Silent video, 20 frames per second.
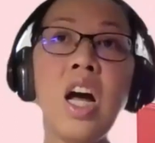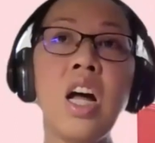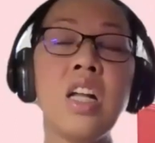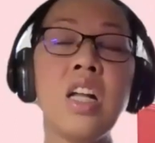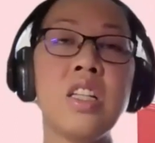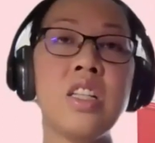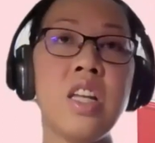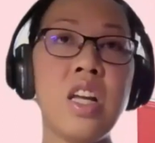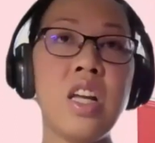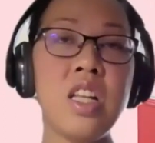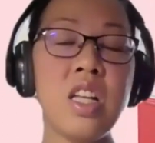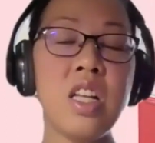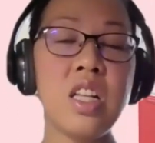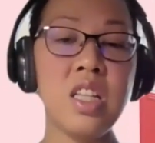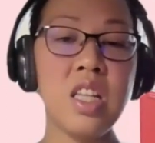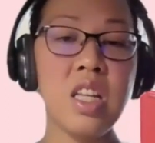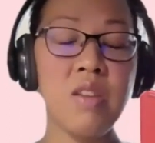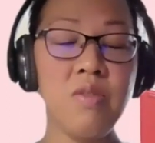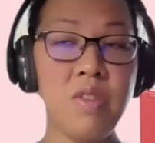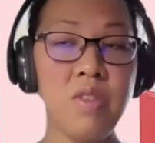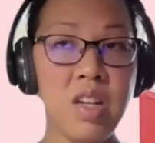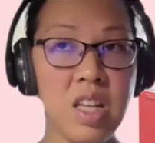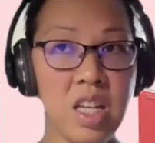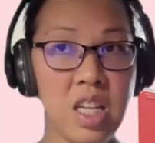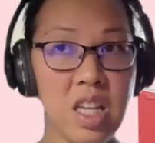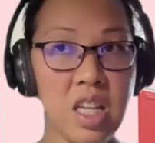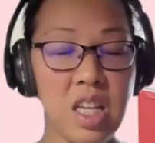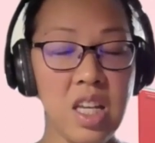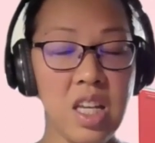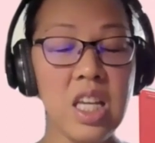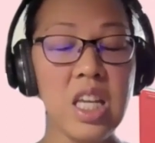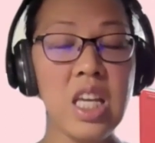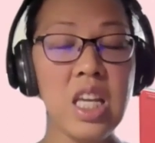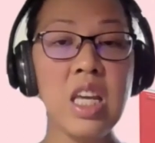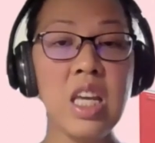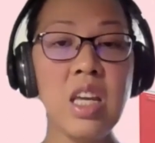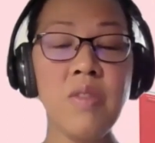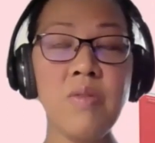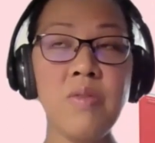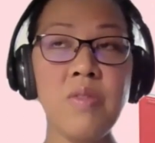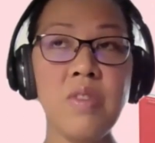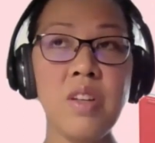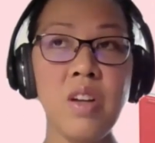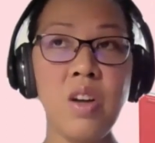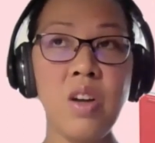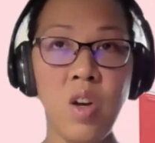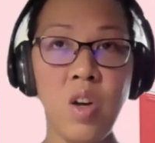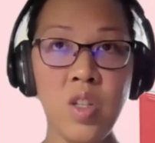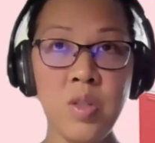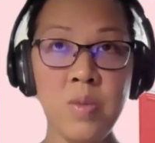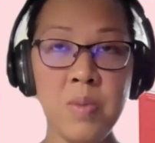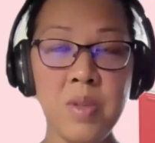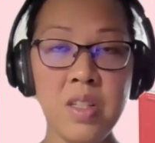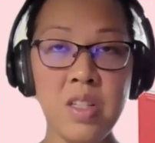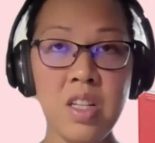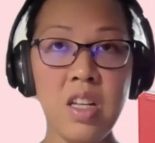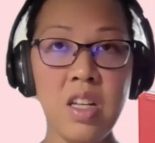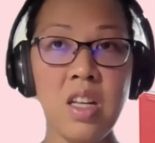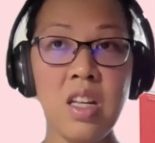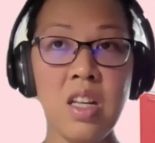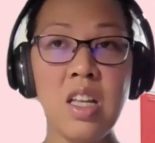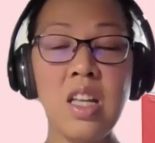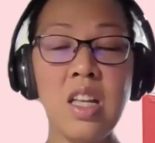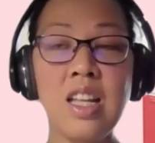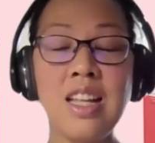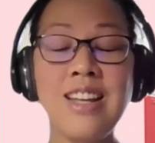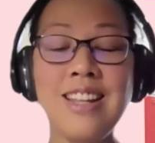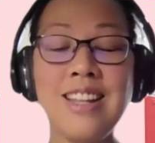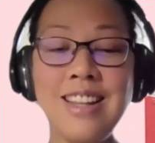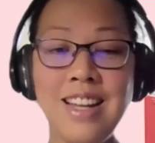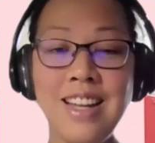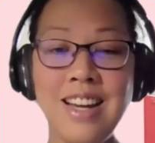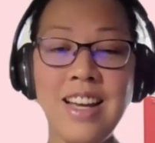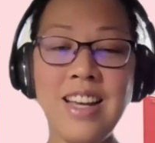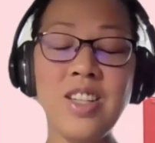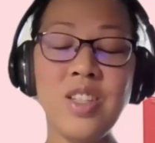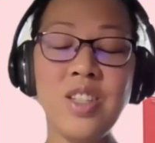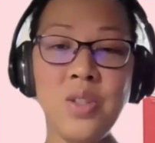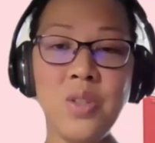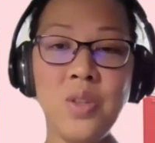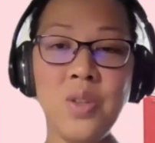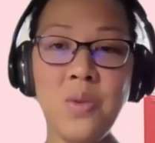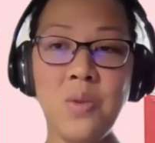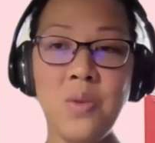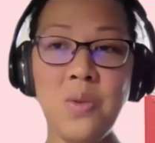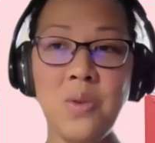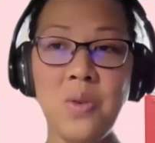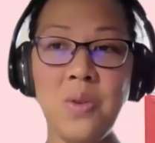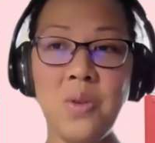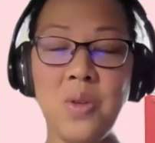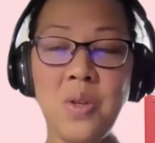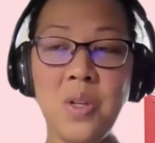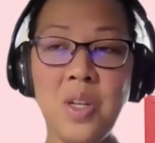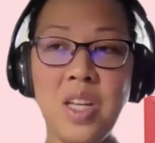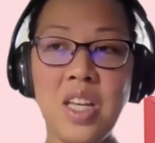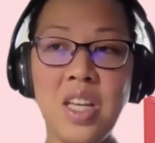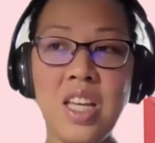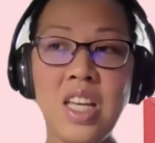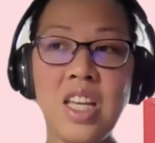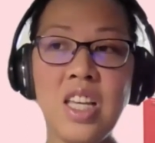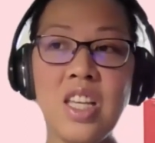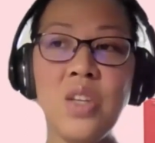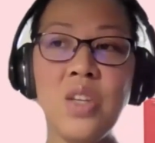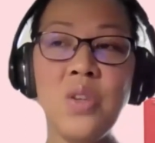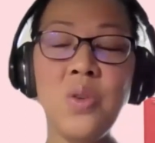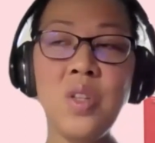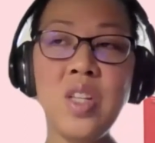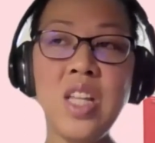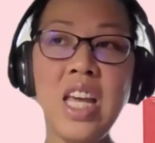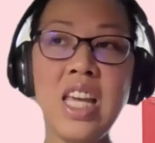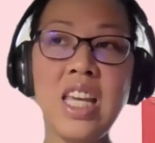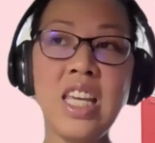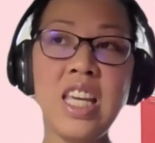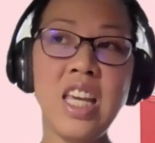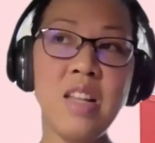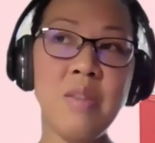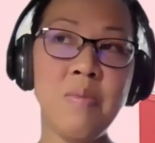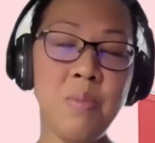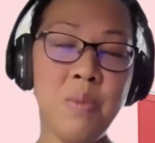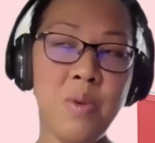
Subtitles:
alternatively, if the hospital likes you, they can